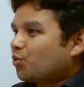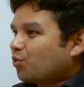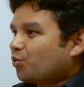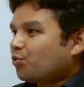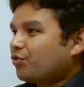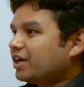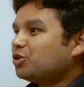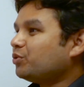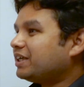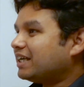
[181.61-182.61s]
where
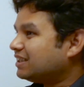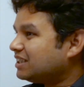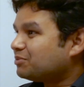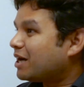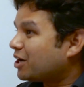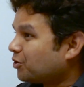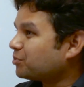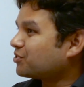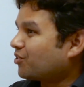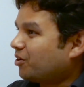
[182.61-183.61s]
do we get these
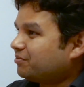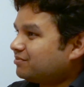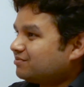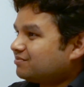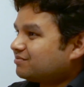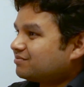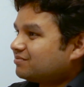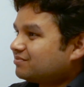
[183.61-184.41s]
microbes from?